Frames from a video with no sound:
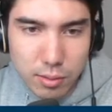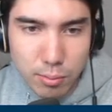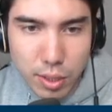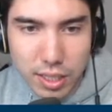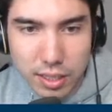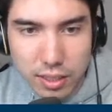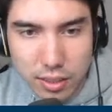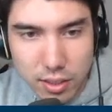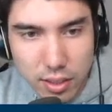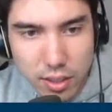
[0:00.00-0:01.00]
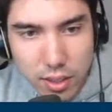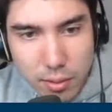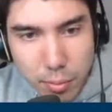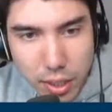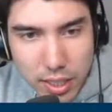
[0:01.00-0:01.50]

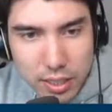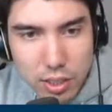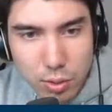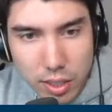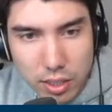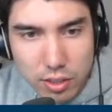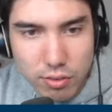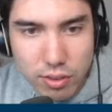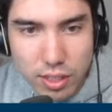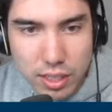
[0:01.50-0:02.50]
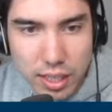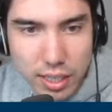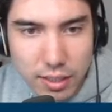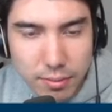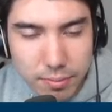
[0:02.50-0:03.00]
pinning squares for this
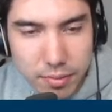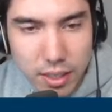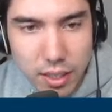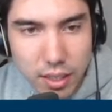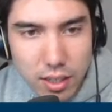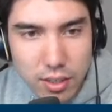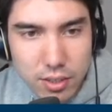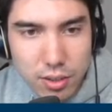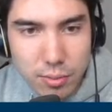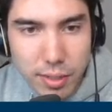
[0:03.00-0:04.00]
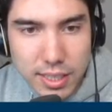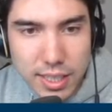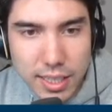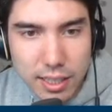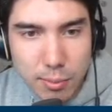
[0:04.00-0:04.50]
knight. So
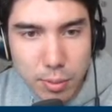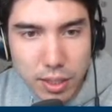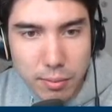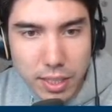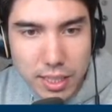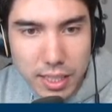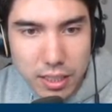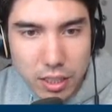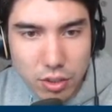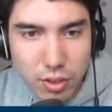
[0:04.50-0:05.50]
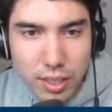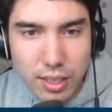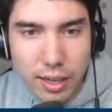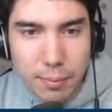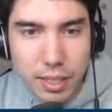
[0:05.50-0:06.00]
maintaining the pin, maintaining the
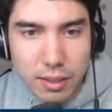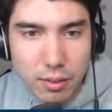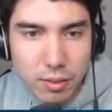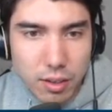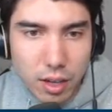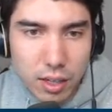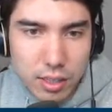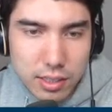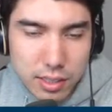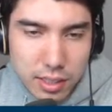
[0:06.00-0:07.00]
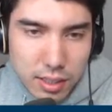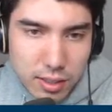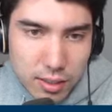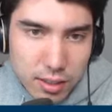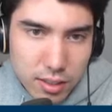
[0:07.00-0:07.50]
threat. I mean,
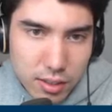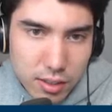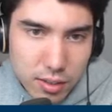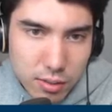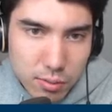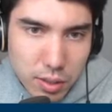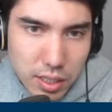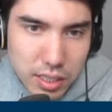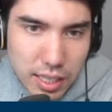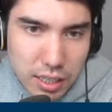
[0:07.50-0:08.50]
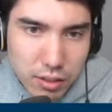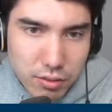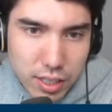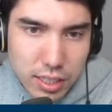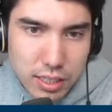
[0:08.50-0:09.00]
honestly, we could
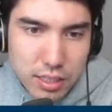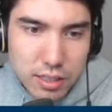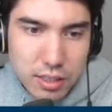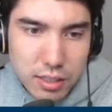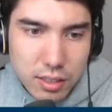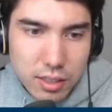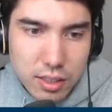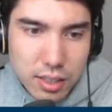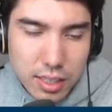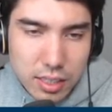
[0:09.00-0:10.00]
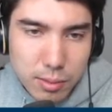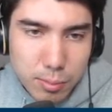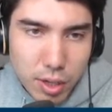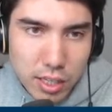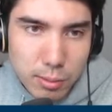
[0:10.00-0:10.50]
sacrifice, get some
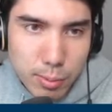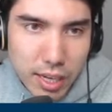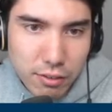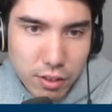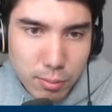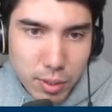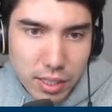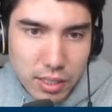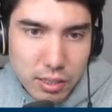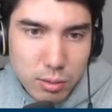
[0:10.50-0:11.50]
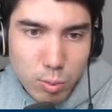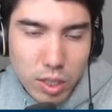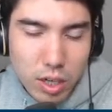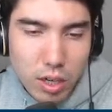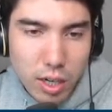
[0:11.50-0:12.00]
pawns back for the piece.
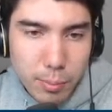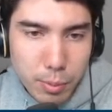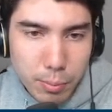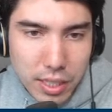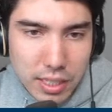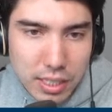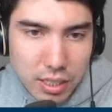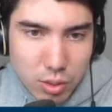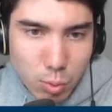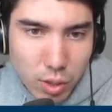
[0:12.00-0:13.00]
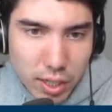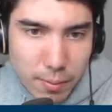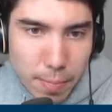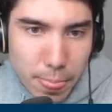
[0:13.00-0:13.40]
We are up a piece here as white.